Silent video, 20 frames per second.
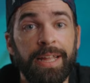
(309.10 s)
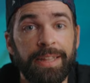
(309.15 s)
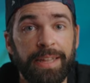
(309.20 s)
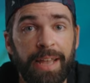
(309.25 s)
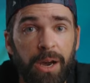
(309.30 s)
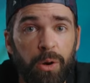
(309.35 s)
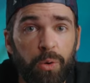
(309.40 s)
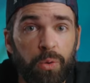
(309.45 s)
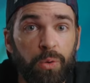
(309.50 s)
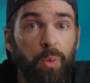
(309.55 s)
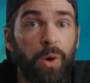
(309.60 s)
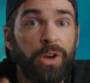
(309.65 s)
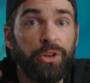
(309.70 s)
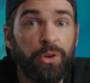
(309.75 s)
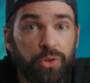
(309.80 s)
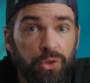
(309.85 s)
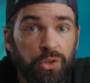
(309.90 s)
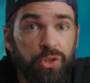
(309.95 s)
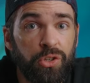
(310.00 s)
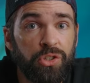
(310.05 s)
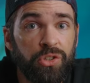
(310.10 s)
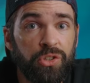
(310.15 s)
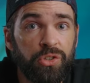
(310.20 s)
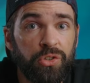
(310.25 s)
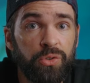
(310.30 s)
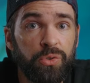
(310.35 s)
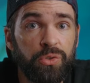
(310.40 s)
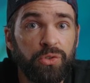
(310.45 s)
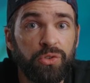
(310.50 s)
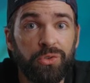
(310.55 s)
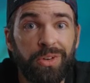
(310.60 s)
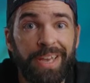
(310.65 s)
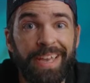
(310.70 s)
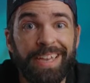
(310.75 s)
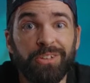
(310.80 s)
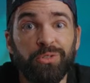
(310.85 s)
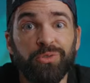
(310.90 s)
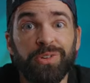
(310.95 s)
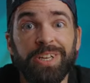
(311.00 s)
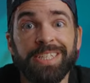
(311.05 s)
Now, what you could do to
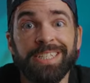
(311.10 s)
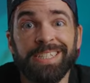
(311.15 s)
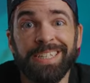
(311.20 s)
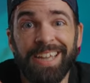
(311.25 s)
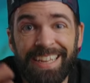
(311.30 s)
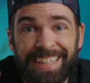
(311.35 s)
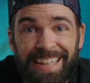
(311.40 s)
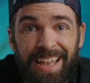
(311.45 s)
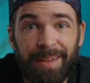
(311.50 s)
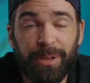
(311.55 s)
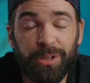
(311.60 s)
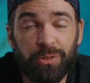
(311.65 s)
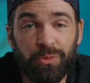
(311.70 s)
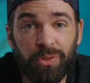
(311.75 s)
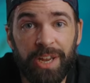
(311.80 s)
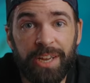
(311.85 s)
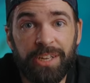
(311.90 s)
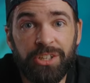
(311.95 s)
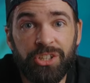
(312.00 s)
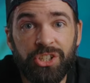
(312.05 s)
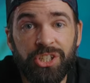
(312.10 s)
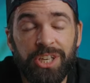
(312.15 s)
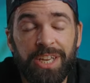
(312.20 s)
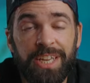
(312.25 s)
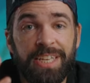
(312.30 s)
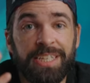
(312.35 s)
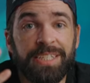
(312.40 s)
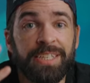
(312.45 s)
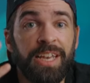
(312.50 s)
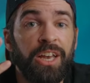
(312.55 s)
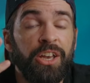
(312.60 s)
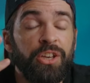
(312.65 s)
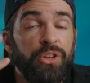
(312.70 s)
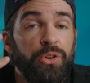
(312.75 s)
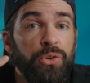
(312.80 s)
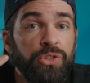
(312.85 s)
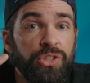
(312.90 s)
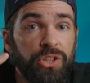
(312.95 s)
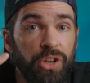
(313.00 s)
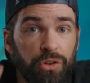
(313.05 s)
increase dynamic range is
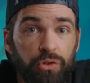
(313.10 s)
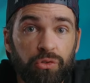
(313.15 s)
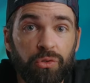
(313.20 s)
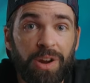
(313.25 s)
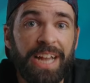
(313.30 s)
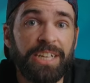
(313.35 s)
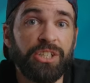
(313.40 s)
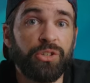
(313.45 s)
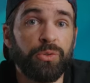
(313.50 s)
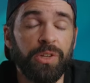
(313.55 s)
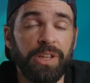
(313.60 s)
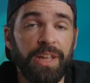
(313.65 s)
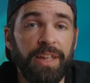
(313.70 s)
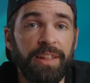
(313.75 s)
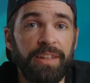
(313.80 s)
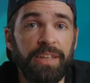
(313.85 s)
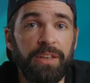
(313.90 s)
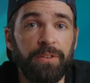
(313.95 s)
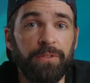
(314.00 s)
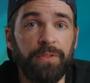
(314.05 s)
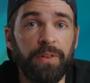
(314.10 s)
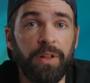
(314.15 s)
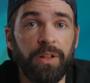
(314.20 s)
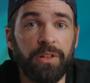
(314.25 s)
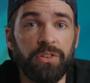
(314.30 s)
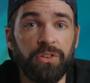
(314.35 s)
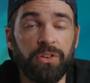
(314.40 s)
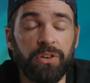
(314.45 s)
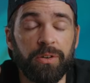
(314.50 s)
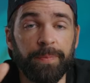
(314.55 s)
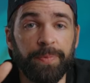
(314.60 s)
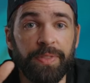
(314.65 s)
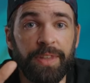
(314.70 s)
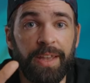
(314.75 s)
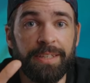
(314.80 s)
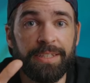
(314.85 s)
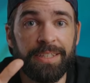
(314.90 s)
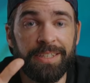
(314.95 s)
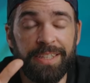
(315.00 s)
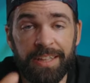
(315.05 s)
use a gradual ND filter.
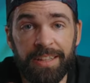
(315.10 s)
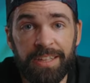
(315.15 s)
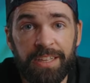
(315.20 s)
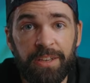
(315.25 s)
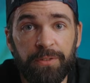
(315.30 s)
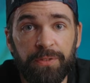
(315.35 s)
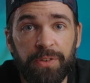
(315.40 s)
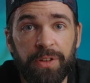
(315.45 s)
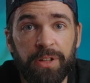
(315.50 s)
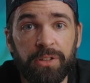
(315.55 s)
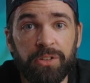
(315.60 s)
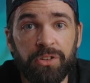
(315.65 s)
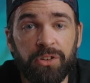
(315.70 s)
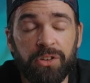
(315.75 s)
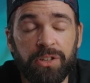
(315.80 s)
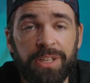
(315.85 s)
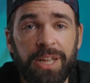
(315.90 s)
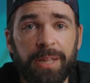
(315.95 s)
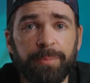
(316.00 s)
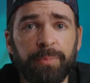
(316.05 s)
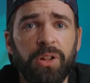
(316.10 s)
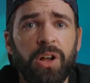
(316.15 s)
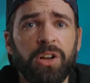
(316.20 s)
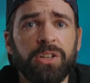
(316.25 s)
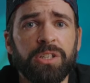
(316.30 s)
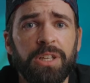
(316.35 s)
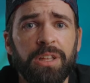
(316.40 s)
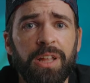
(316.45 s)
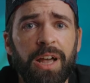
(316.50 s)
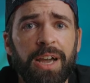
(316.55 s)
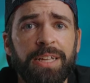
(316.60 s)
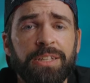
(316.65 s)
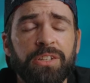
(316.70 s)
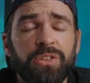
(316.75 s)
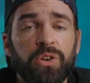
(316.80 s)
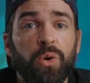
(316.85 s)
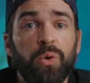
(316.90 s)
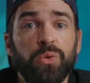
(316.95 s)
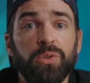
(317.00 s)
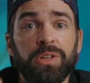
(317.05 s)
That's an ND filter that blocks light
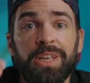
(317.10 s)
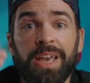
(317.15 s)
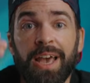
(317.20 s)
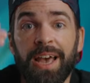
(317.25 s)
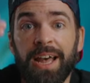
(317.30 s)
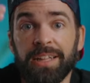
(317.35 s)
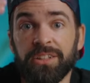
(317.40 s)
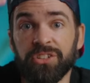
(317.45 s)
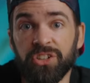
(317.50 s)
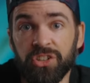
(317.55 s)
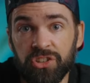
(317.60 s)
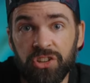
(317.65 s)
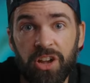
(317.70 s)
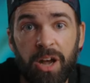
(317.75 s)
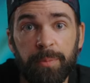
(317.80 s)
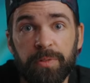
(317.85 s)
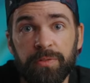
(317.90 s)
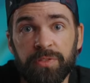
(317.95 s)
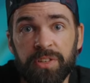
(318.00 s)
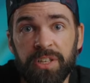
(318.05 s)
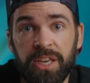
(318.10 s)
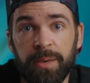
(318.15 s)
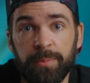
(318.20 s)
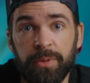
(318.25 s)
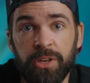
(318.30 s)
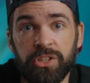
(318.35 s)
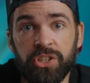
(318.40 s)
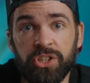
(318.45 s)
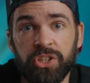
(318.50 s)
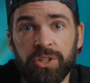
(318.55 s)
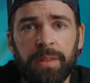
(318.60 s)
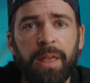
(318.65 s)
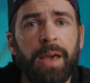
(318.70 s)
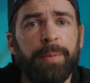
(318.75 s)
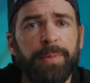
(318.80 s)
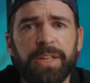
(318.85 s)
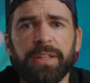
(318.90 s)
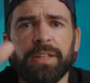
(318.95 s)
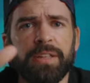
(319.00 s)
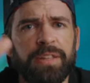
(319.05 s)
only at the top of the image. I
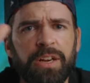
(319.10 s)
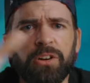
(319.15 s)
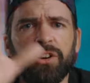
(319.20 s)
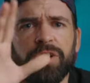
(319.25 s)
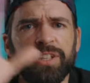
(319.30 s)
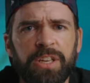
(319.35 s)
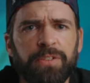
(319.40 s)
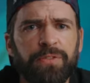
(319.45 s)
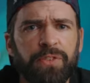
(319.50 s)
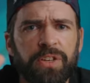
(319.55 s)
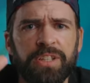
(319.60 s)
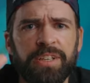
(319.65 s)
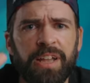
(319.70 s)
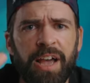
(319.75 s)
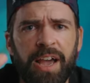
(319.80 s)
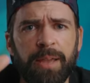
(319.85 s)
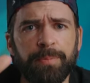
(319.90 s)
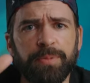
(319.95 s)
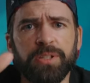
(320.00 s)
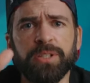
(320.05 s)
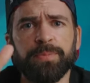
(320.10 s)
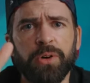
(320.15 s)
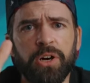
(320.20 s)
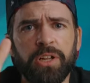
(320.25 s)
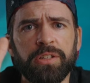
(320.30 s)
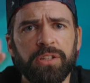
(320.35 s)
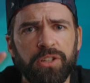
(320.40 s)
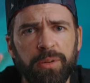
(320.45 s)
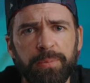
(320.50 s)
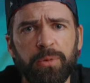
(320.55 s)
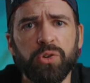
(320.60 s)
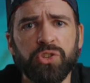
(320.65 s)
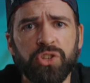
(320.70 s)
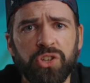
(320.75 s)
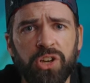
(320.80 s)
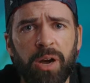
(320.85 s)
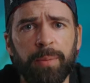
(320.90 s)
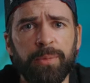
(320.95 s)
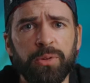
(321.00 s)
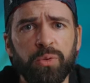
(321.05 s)
mean, there are different types, but the most
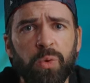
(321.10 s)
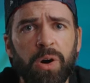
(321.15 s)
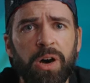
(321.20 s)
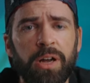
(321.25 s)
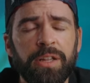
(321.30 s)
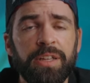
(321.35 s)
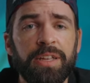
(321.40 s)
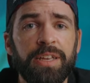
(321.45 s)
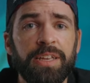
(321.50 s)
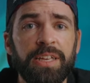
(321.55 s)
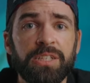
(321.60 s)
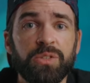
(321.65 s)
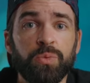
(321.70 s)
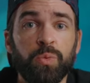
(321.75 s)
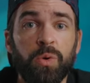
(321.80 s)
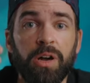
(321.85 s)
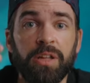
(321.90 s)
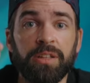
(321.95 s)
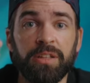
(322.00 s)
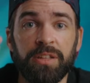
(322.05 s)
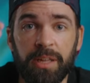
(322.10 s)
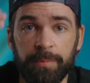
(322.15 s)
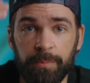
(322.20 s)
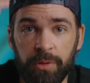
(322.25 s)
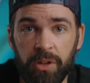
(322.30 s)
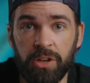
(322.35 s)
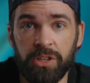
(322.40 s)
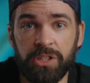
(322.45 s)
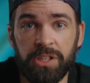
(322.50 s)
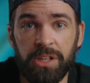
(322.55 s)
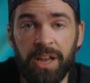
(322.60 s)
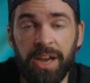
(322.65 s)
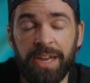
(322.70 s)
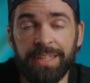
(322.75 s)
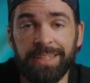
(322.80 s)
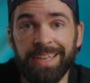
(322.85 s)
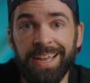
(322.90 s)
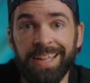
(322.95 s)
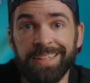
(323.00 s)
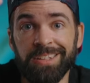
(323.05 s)
common one is one that blocks
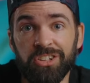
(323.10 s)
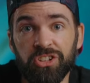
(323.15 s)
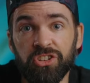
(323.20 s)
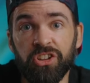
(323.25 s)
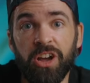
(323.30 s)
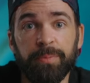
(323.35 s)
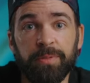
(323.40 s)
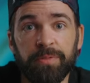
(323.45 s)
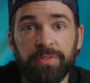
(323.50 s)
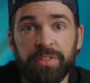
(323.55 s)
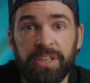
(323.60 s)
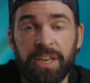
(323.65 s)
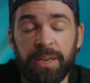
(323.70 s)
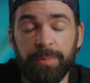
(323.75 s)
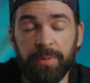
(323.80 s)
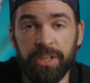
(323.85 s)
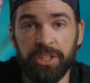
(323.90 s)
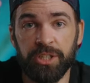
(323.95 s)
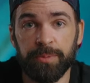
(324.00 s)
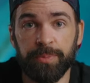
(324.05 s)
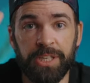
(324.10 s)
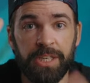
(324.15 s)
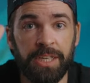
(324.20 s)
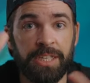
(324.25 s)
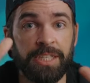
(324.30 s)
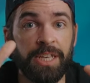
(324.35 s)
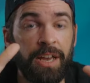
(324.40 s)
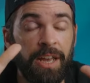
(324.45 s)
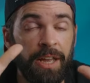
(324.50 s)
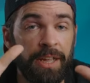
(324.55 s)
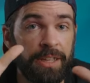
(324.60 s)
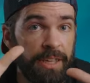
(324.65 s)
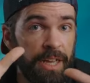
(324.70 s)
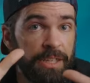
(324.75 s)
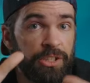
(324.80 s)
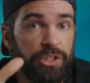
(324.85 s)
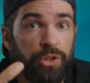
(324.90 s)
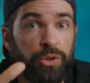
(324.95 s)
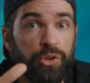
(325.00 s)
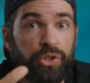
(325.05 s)
light at the top of the image, because
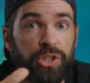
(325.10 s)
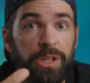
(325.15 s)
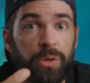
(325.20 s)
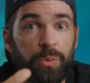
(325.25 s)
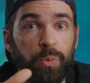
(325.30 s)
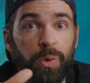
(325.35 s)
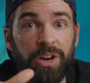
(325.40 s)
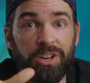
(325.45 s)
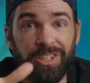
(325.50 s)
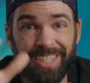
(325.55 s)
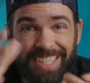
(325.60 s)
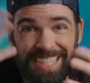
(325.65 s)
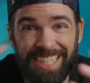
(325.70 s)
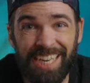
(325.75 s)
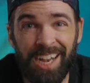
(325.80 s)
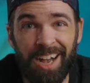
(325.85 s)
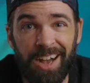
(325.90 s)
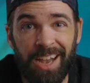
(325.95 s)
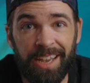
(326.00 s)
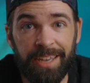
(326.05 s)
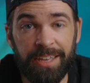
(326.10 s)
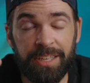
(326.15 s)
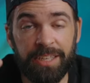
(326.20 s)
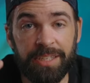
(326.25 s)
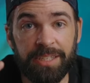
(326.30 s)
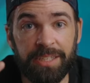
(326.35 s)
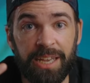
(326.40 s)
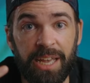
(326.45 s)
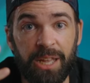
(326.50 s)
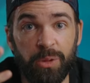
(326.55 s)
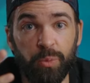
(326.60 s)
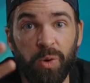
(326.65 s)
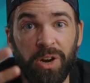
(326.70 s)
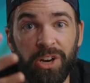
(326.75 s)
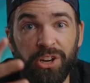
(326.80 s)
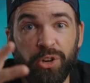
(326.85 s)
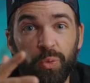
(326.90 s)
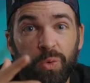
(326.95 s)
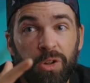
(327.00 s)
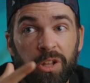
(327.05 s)
that's usually where the sky is and where
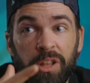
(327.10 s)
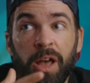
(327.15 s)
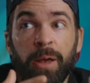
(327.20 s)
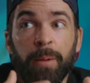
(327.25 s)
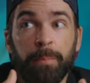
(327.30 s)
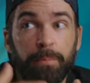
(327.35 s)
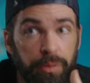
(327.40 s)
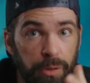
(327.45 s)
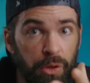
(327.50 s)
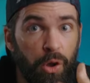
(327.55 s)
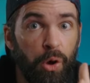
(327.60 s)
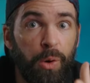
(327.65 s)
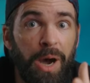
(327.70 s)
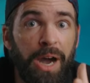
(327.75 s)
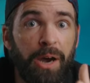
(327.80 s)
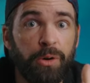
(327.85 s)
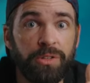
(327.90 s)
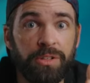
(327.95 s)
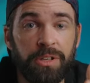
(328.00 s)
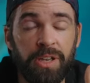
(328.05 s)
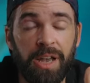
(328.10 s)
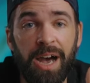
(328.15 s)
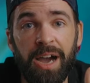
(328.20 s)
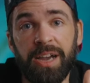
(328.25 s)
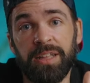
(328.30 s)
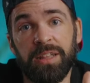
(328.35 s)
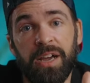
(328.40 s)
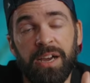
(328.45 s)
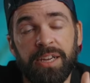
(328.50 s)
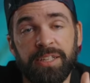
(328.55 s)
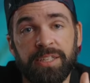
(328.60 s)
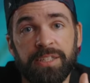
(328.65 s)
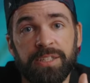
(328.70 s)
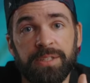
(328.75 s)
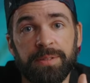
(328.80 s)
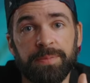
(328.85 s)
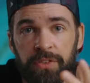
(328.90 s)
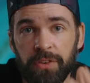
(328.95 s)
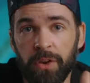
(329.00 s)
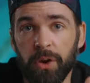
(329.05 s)
you will blow out the
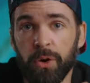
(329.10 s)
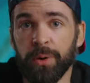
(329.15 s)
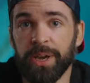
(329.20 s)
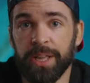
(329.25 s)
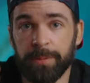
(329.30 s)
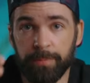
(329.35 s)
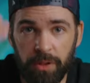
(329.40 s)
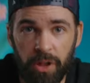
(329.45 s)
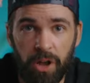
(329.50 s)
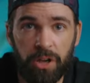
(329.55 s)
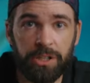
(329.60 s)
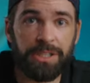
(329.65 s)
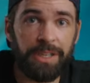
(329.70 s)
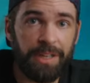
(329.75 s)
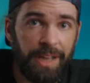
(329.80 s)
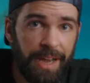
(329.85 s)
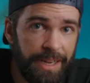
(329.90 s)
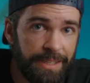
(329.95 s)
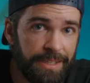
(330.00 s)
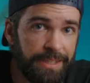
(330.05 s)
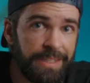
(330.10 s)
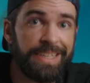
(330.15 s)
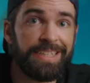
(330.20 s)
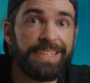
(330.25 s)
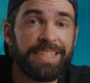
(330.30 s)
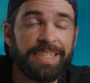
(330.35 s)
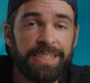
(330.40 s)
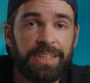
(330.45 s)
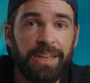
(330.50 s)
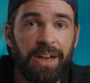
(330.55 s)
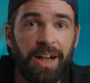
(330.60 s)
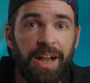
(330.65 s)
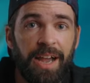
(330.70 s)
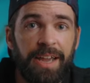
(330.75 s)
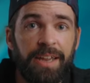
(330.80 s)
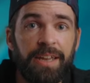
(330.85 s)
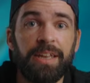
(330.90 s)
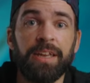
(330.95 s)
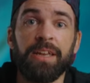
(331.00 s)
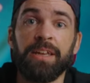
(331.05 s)
highlights. So it blocks light in the
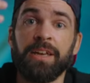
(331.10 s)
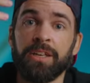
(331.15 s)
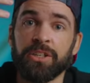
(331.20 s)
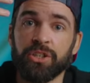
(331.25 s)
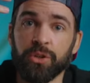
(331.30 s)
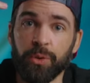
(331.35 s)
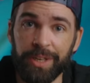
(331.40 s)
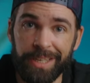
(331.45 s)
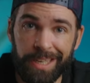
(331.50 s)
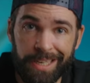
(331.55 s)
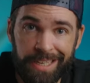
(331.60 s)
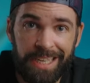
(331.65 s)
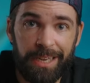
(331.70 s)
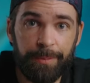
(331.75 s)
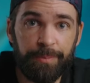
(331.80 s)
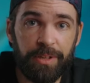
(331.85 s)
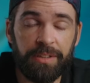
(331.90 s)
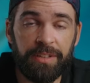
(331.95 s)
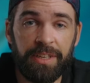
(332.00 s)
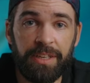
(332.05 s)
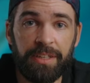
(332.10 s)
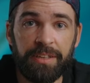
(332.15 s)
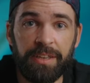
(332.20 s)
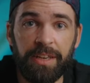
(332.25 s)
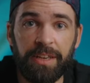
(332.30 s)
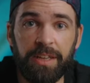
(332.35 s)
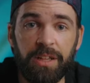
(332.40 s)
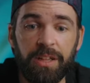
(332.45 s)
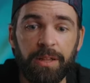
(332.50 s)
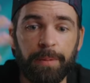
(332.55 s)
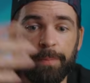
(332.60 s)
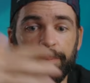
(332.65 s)
sky, so you can keep the detail,